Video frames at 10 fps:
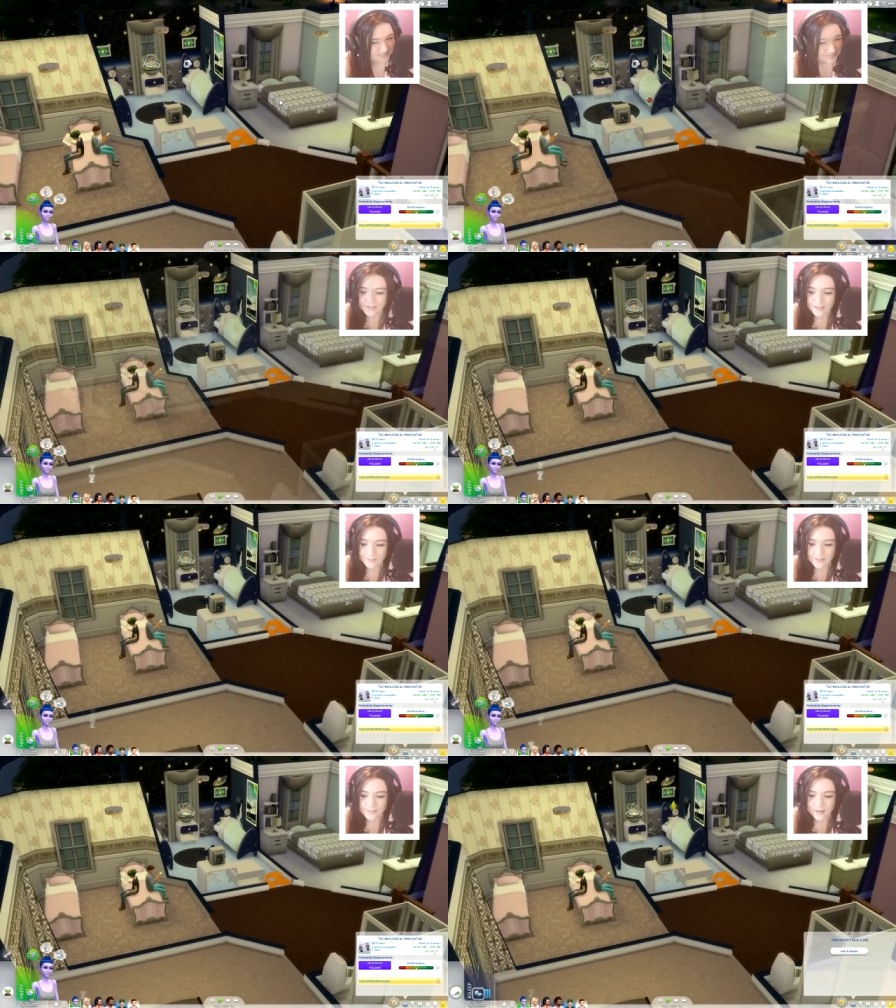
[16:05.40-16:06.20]
Who's
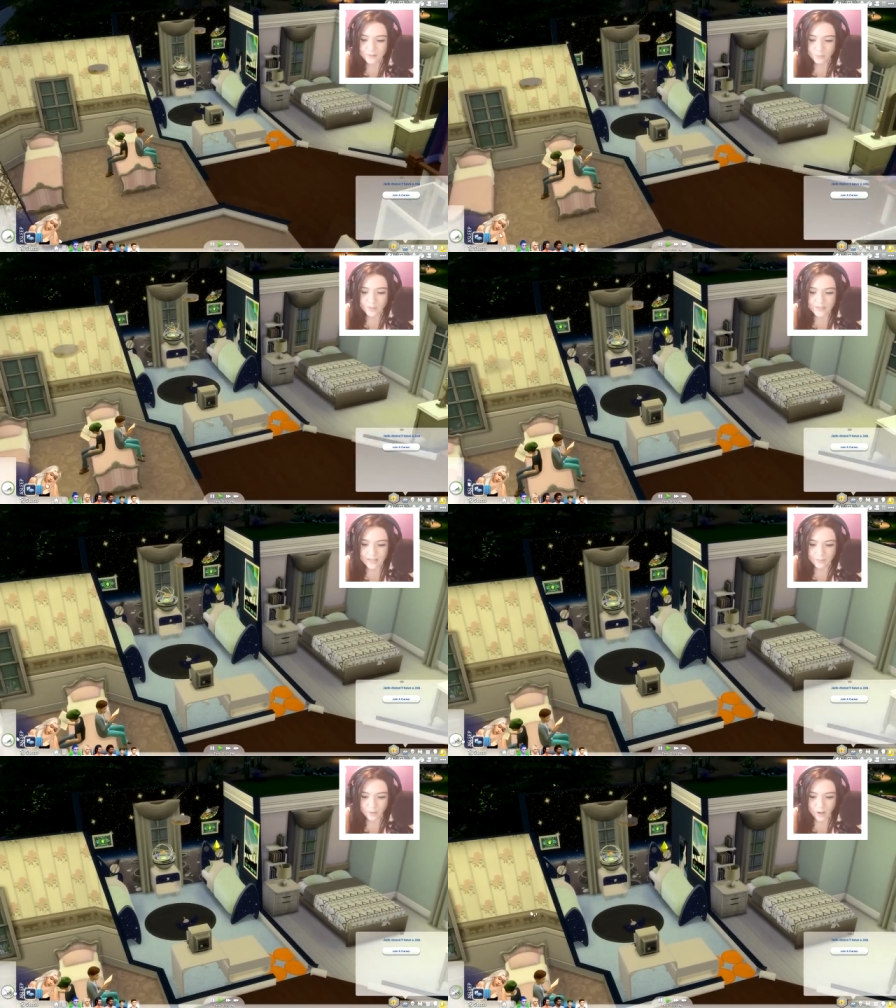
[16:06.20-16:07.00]
asleep in this bed?
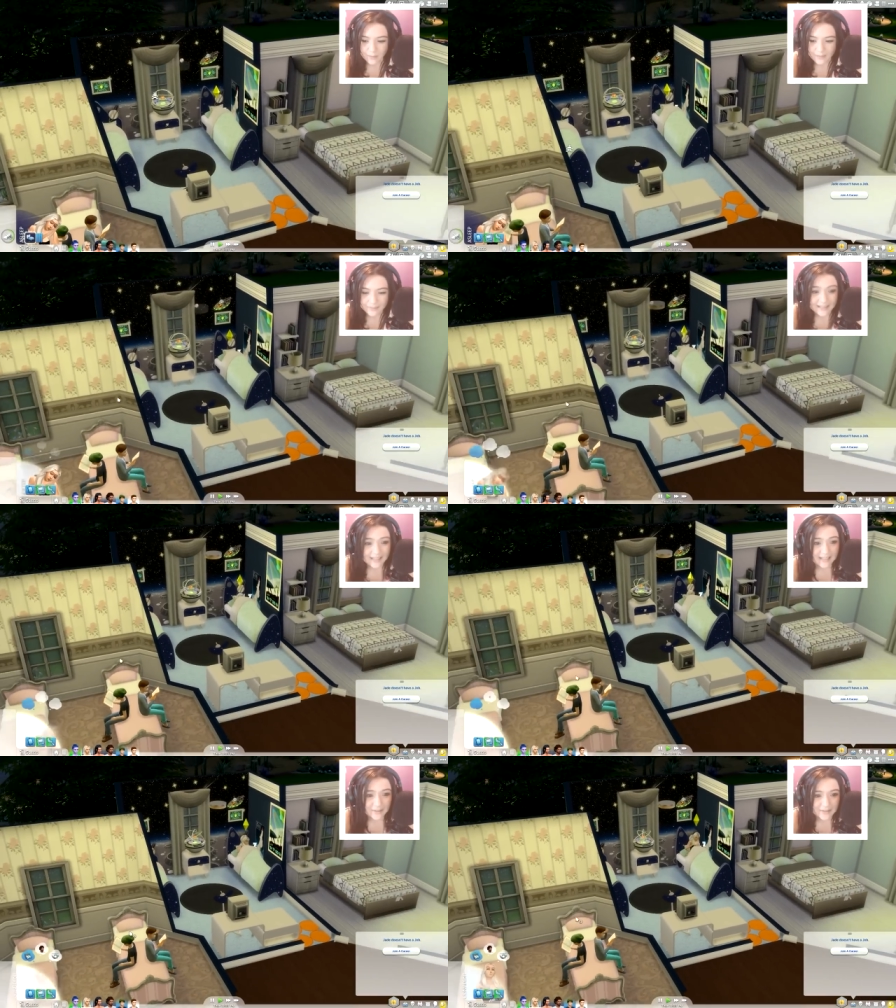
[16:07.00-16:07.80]
Once again, wrong bed.
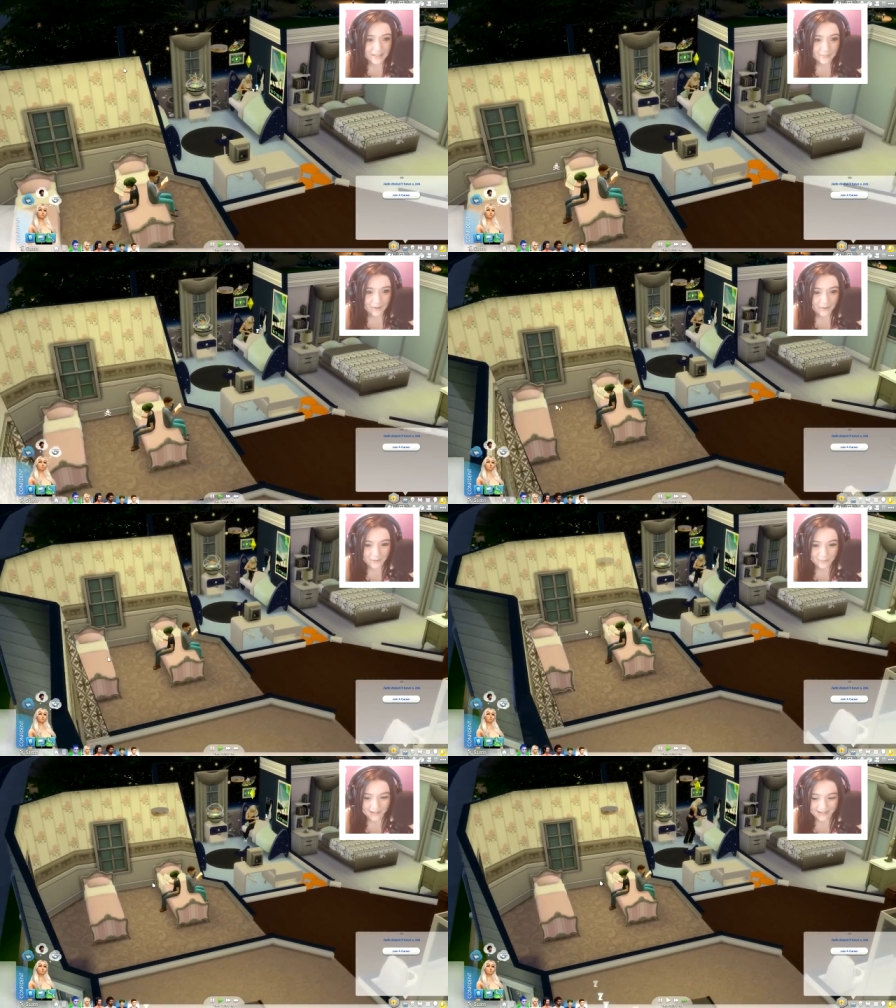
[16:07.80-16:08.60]
But the kids are sleeping
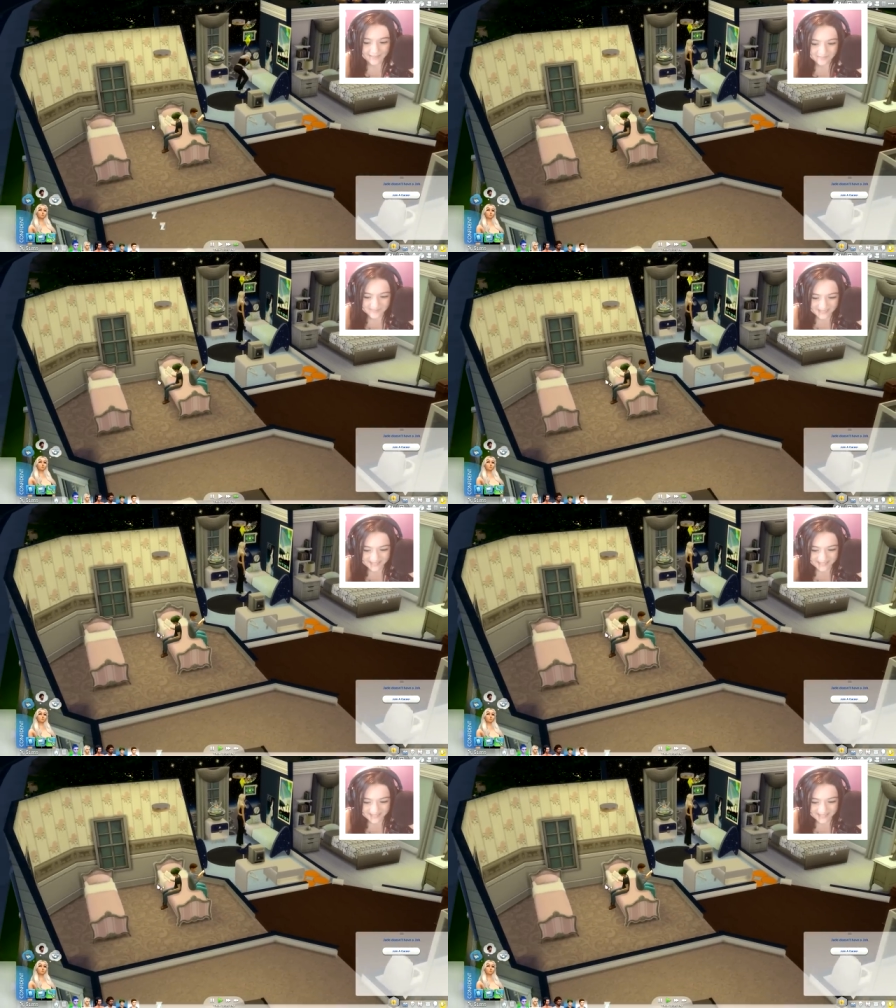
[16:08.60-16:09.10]
on your bed